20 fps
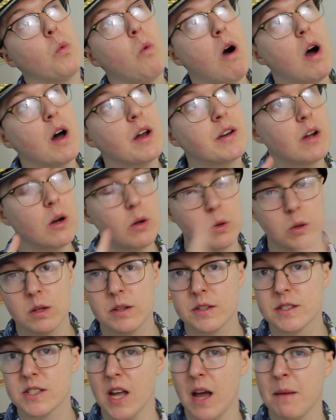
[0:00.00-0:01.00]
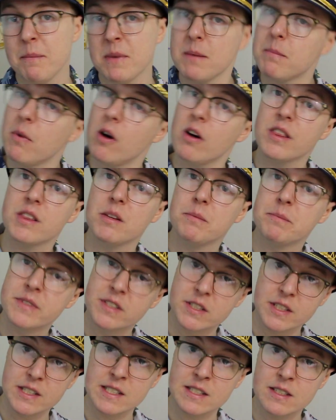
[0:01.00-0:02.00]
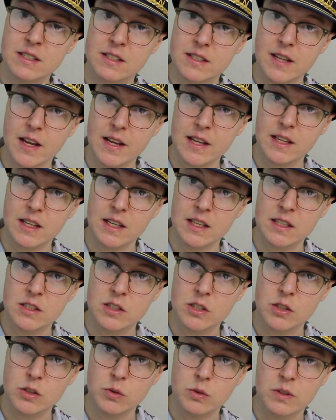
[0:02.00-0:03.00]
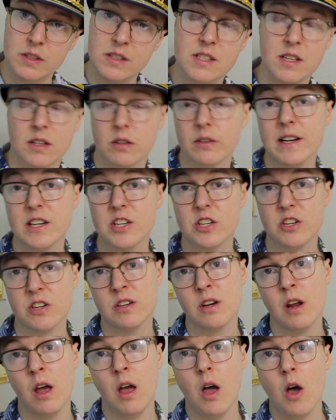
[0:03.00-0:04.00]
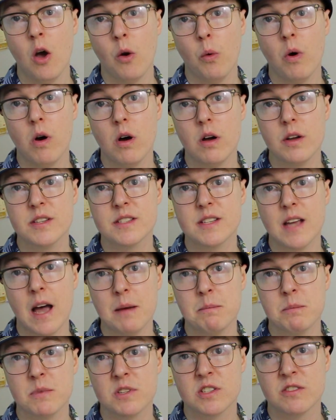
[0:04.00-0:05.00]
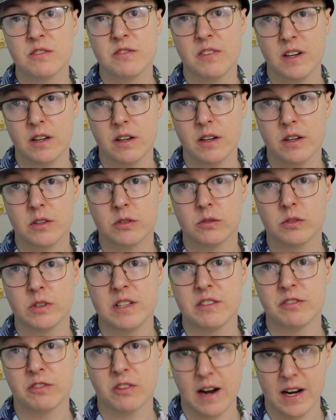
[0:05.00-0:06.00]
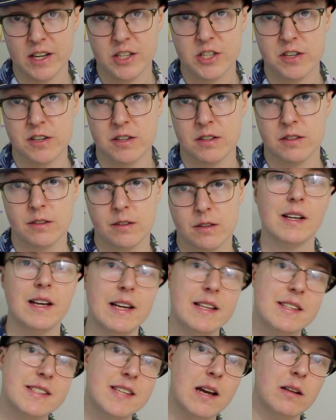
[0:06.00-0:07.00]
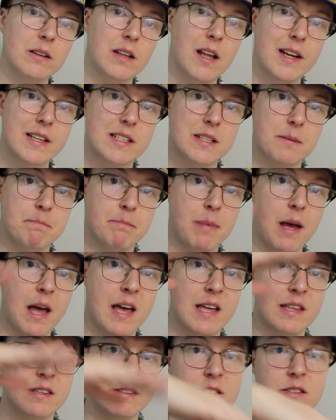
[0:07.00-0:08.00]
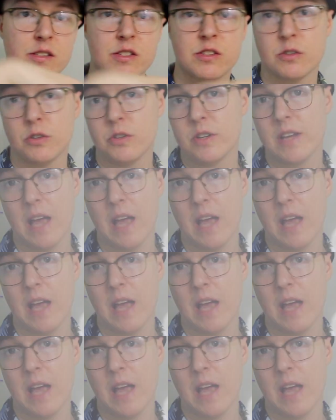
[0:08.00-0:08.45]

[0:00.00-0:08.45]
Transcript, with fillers: what old Sammy Botham didn't take into consideration was atmospheric refraction. It's how light bends through